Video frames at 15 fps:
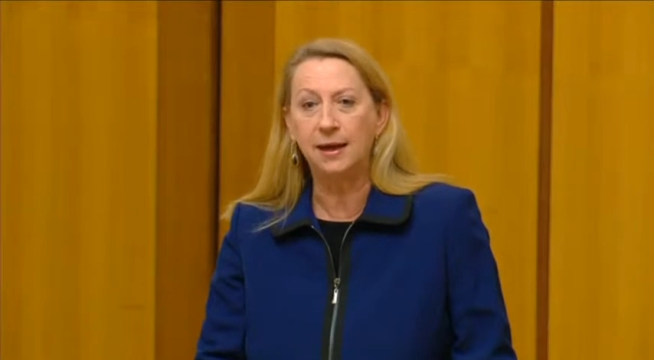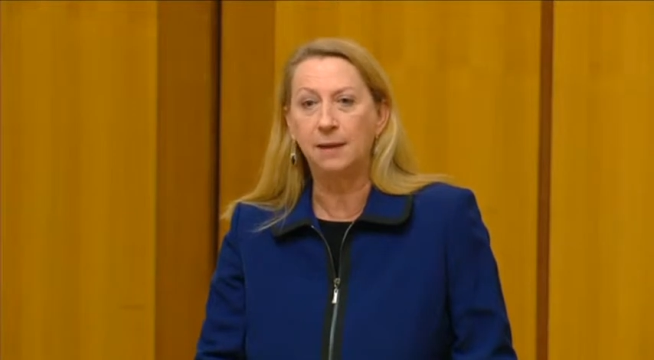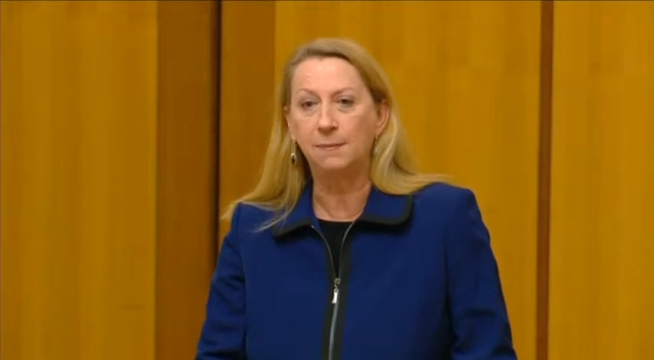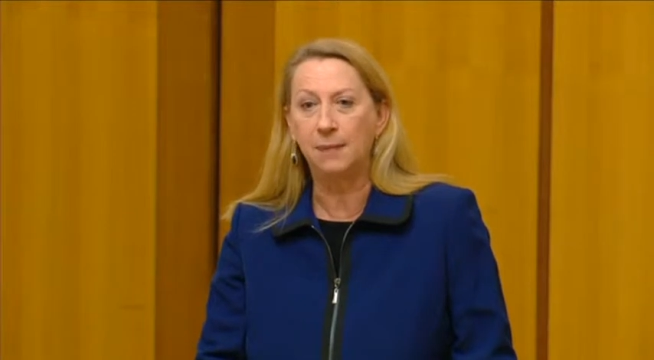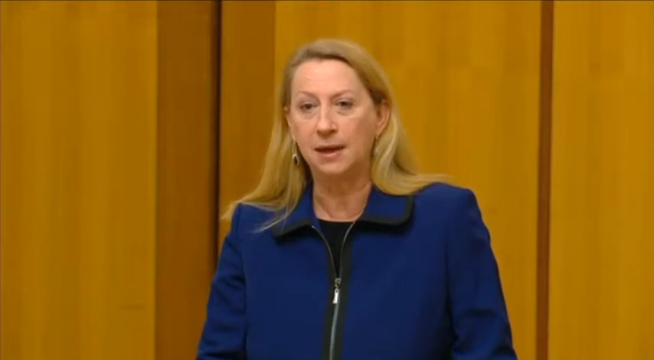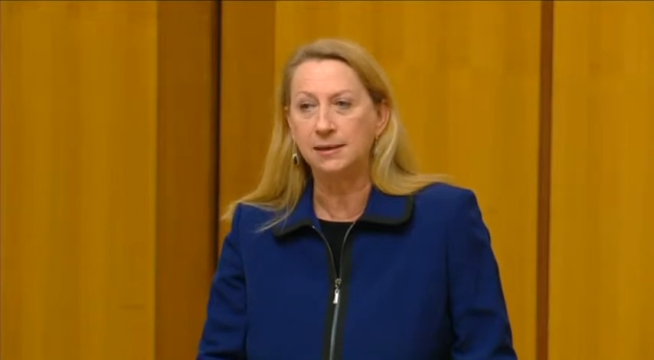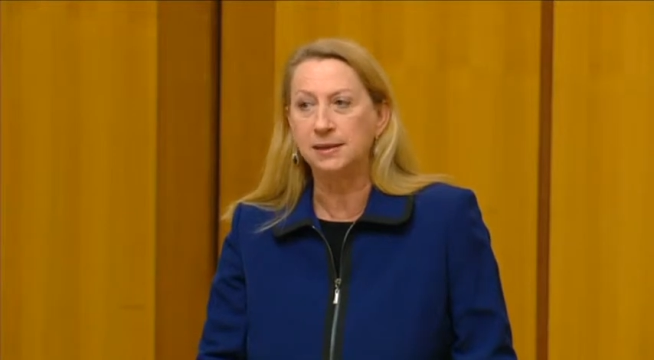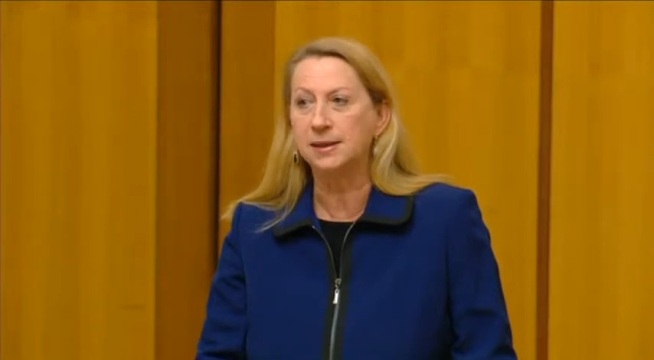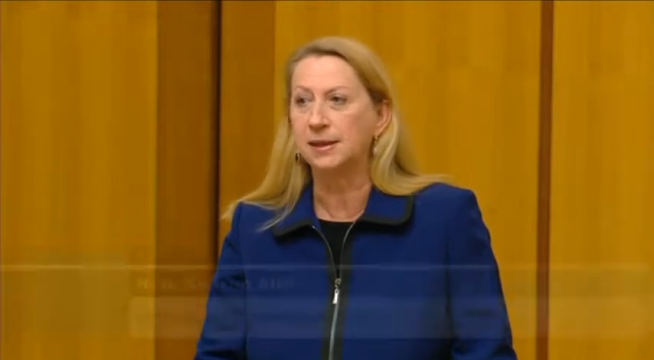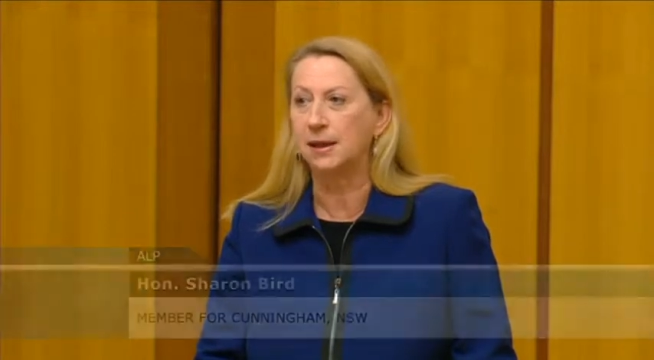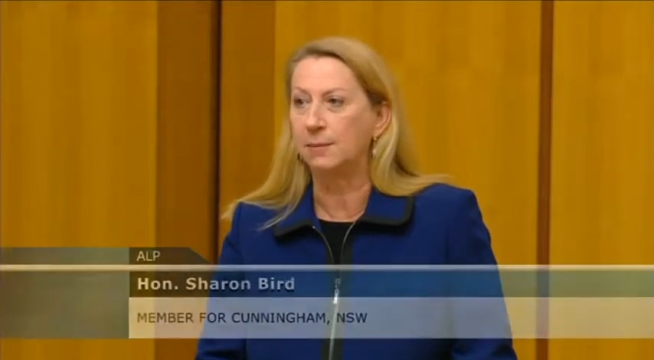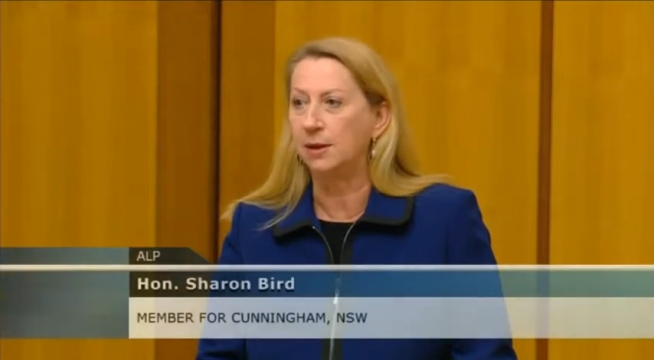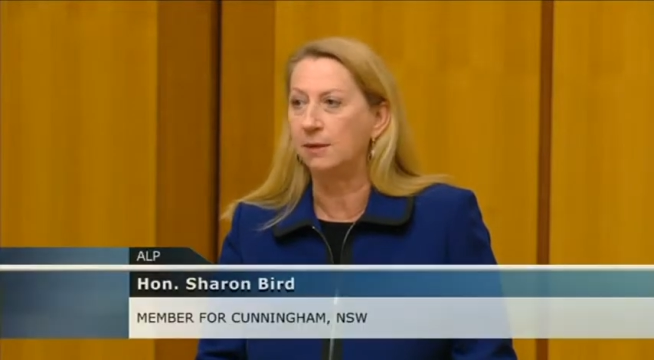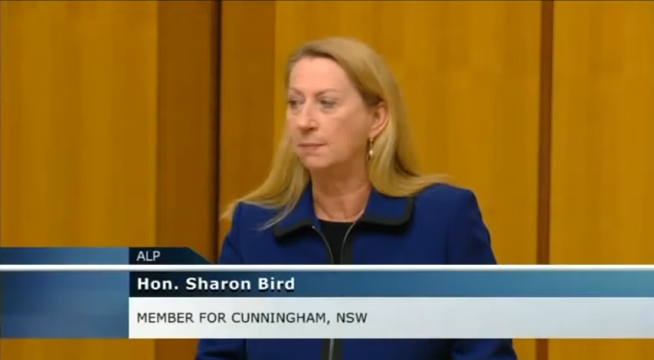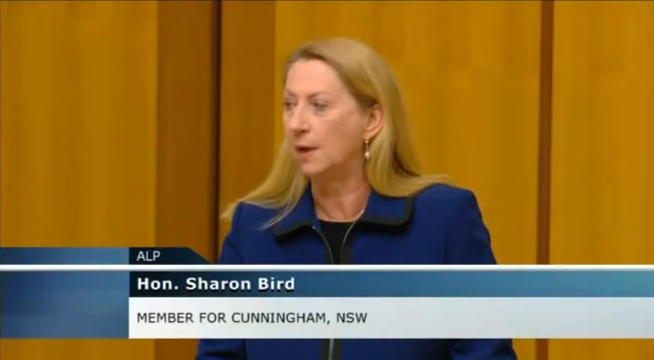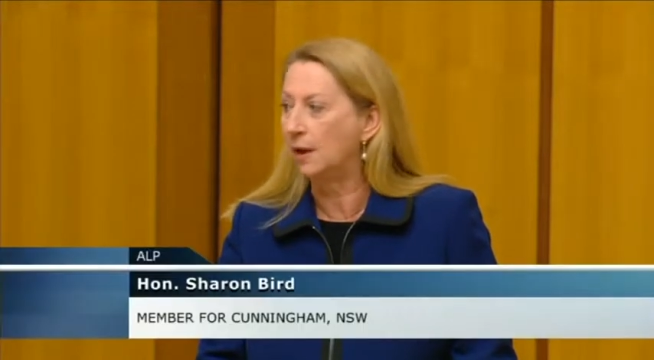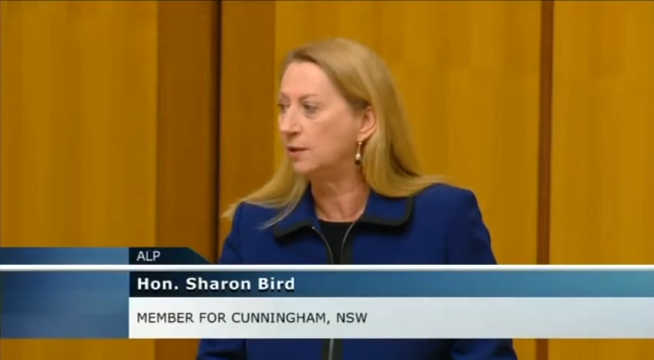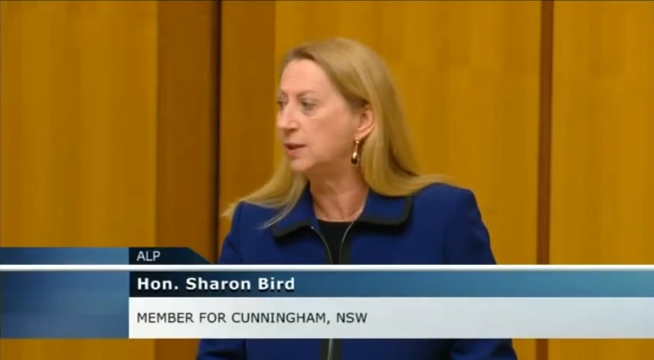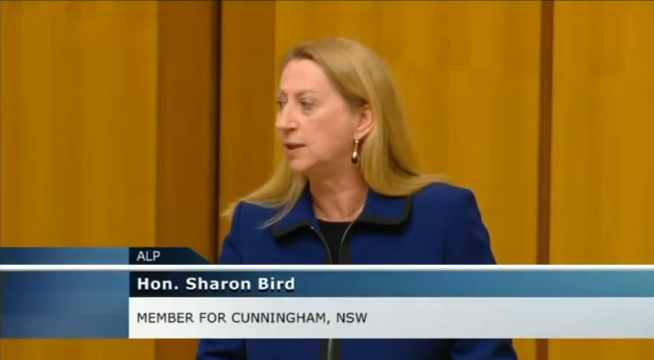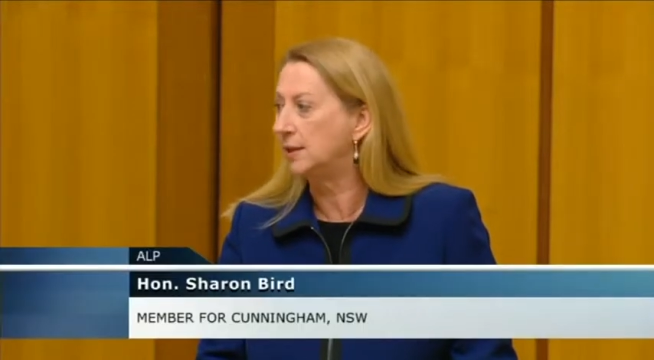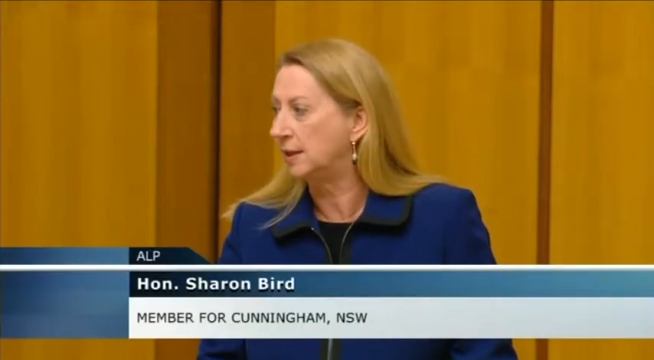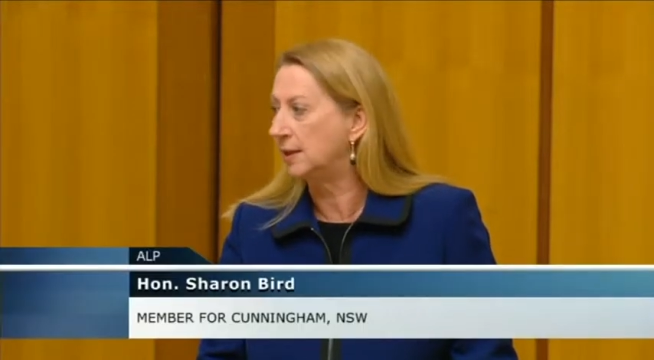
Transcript: amongst some of the most